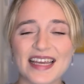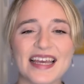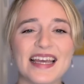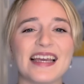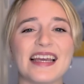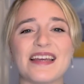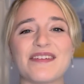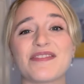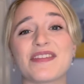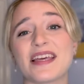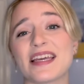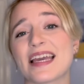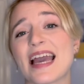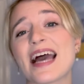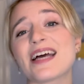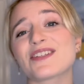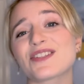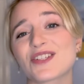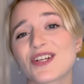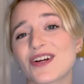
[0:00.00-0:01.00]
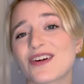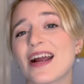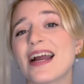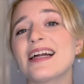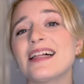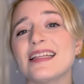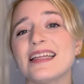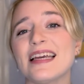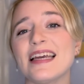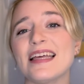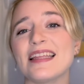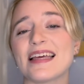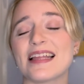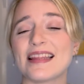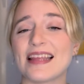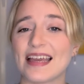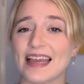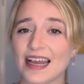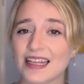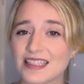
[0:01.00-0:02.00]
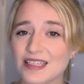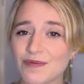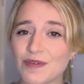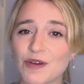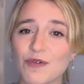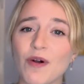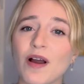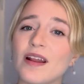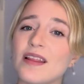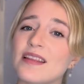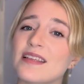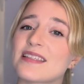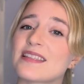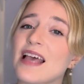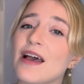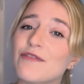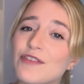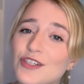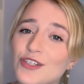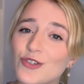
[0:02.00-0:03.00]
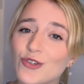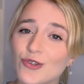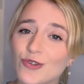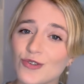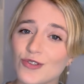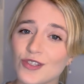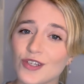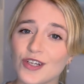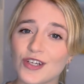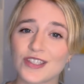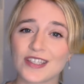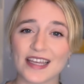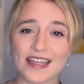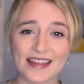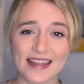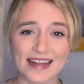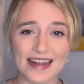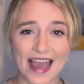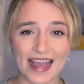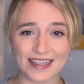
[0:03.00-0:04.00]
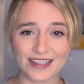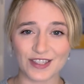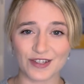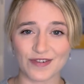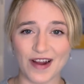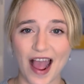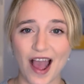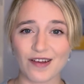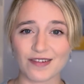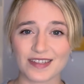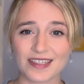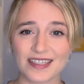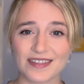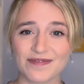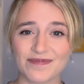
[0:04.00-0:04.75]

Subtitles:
If they guess correctly, then they get to be one of the 7 choosers in the next round.